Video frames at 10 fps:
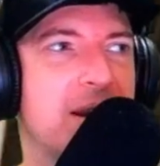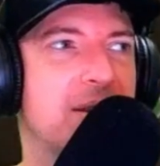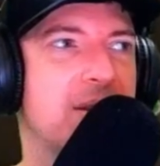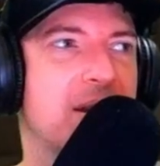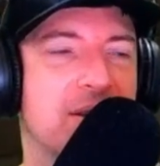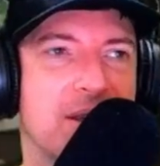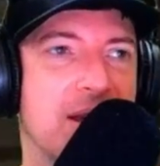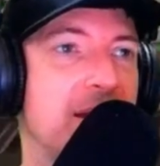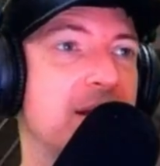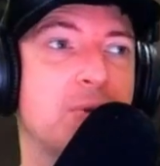and again and again.
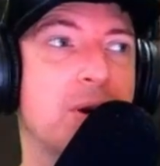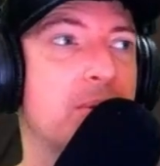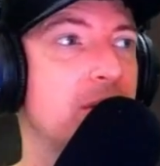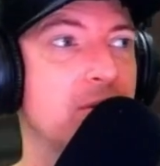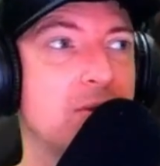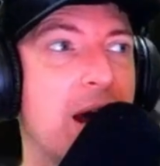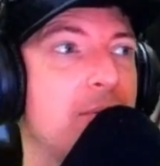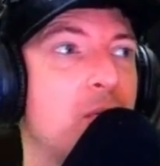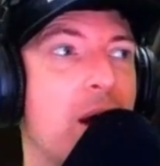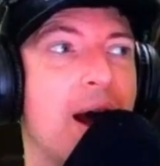And that's what I'm going to do.
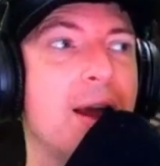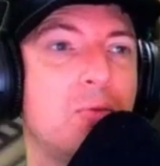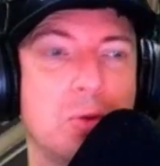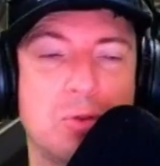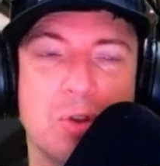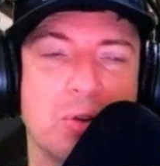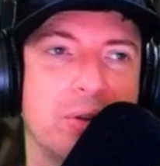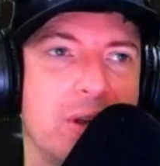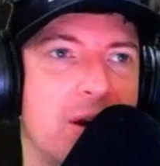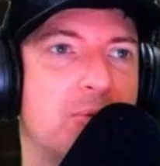I would
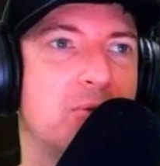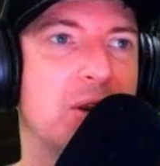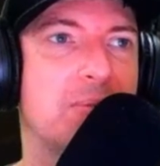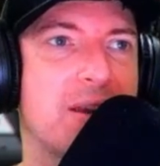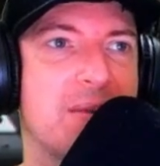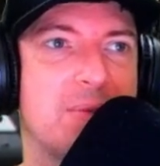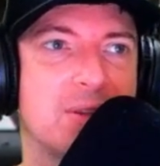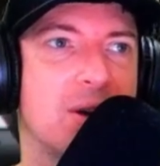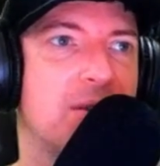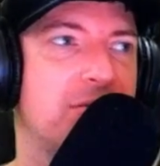totally upgrade my
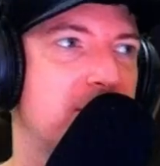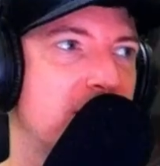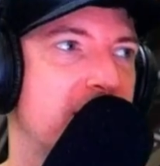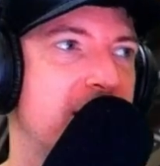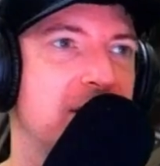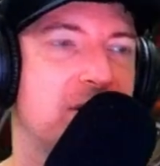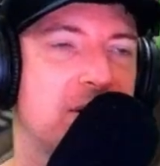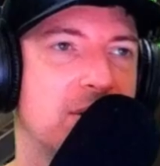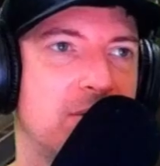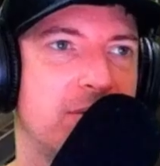MSR for a
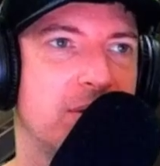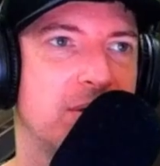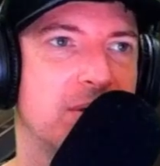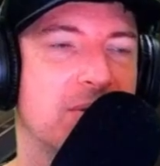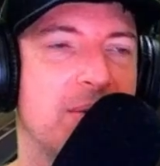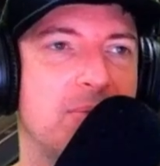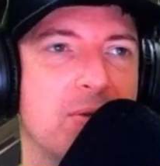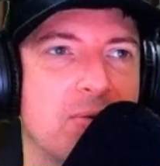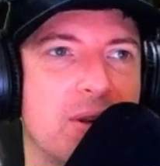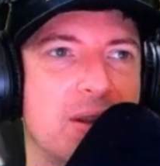cargo variant, right? I'm
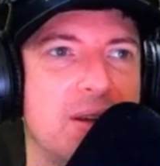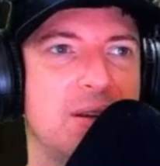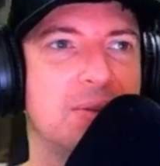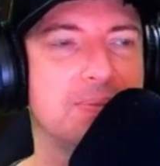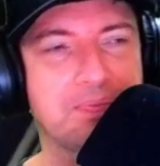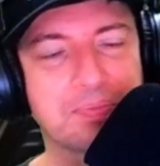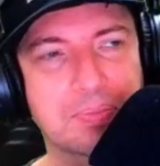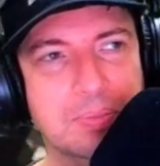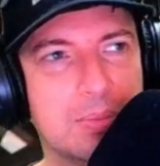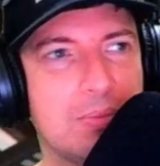not really
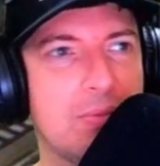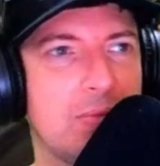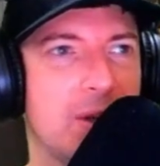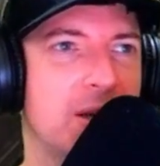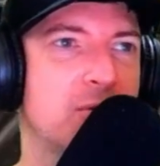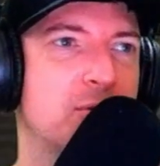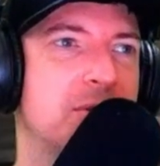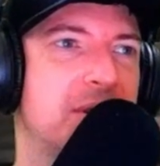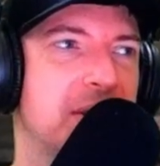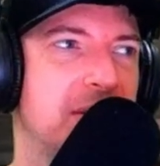
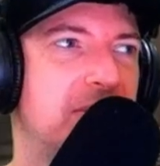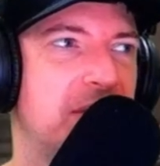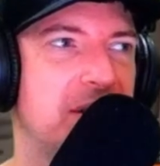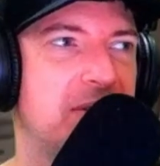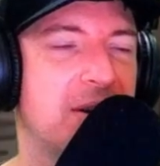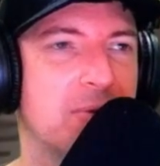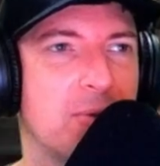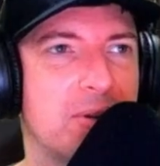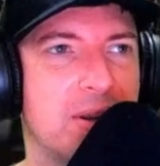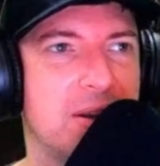interesting in data
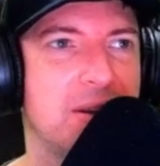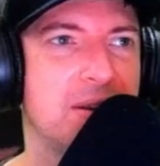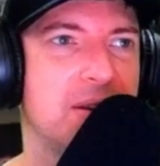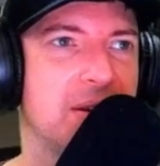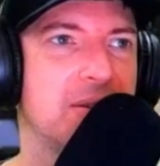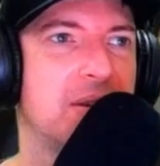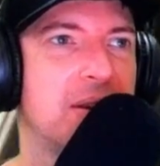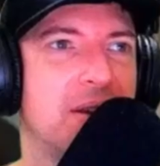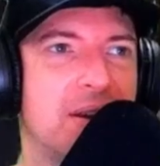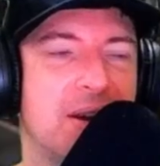running
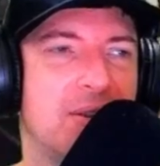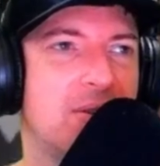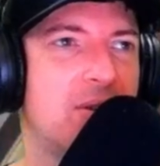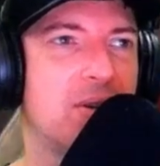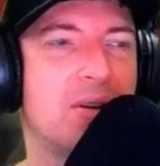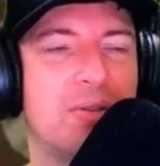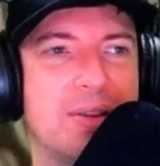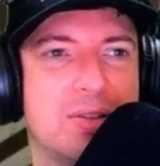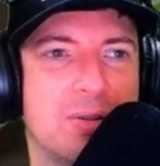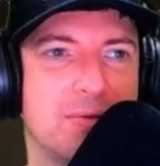and all
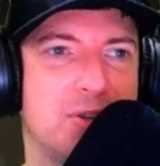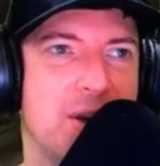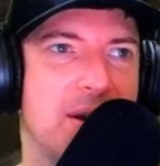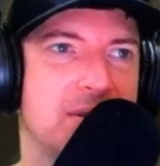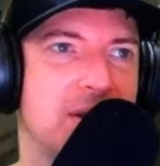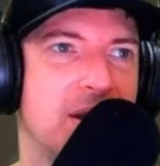that sort of jazz.